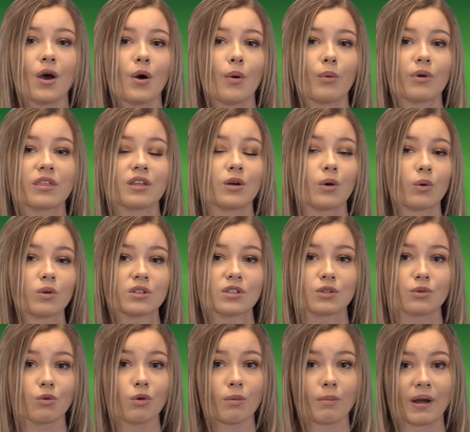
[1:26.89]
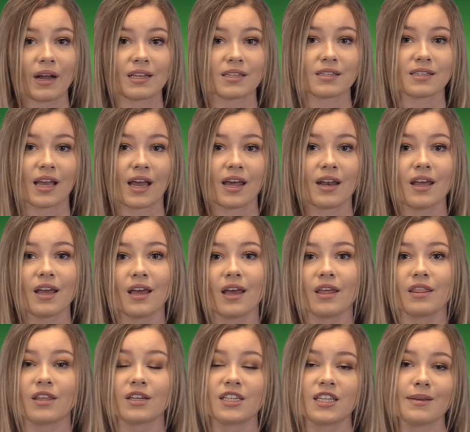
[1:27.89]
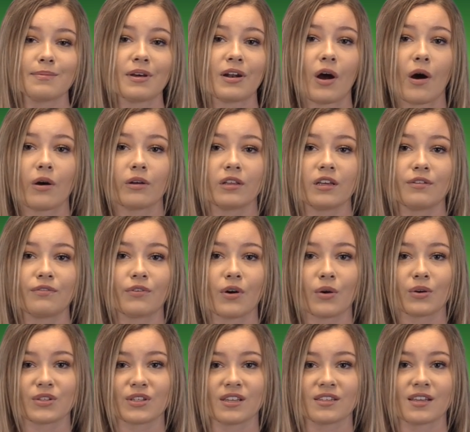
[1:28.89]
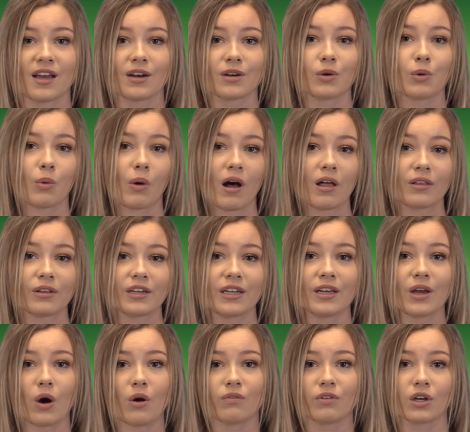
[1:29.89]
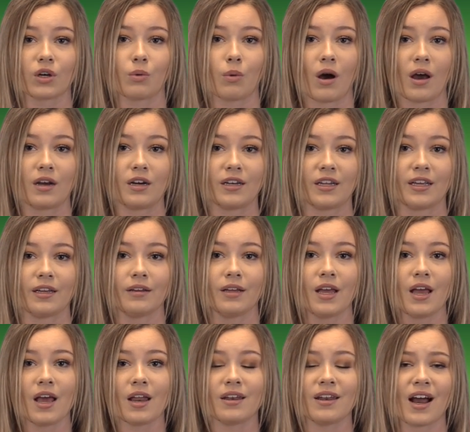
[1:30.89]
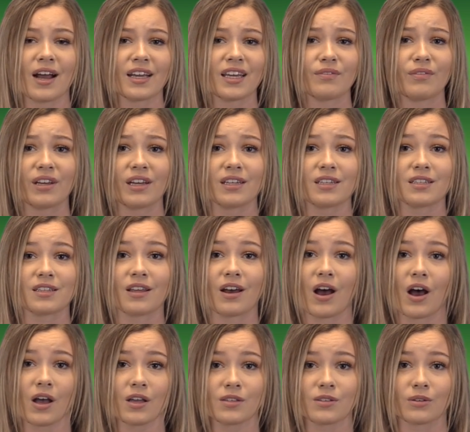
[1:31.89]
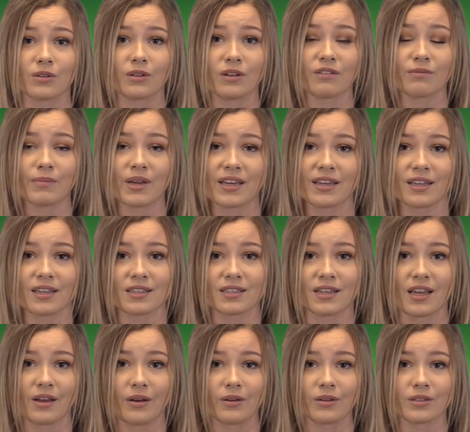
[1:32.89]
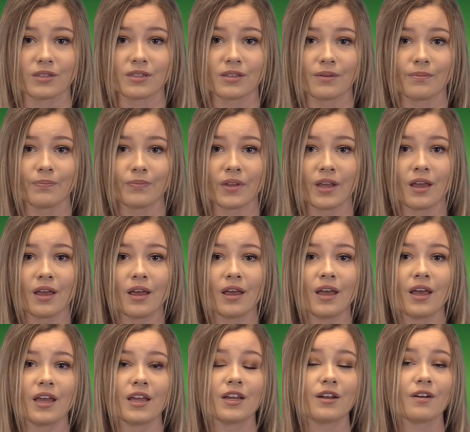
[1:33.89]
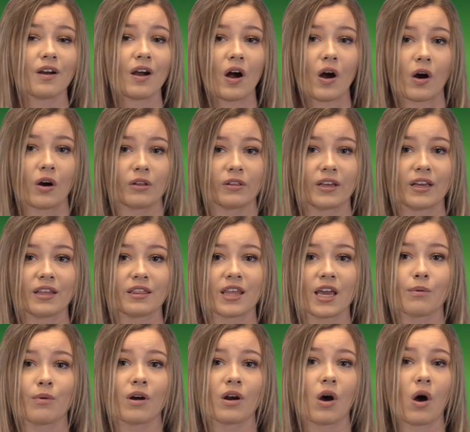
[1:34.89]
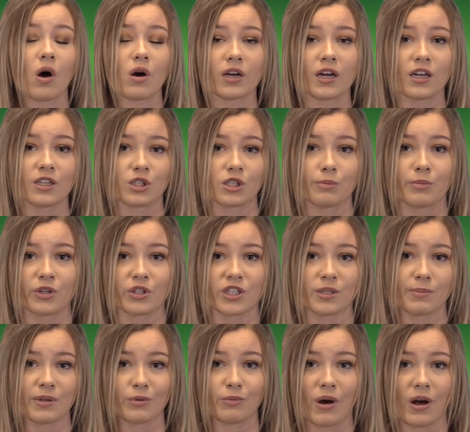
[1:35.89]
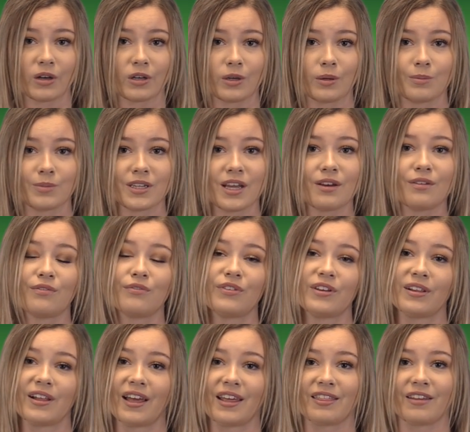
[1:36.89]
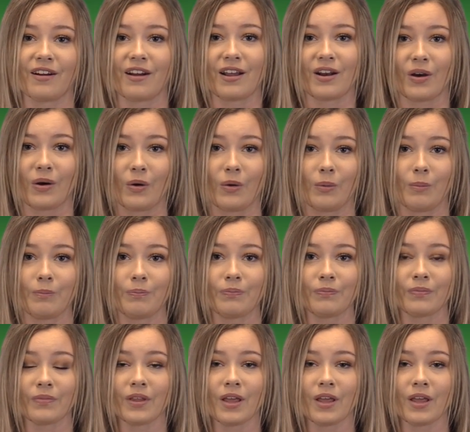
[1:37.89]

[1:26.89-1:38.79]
With an old school mindset, the team at Harley focuses on quality over quantity, not giving into the hustle of making sales. Here at Harley, they want all customers to be welcomed and feel like they're at home.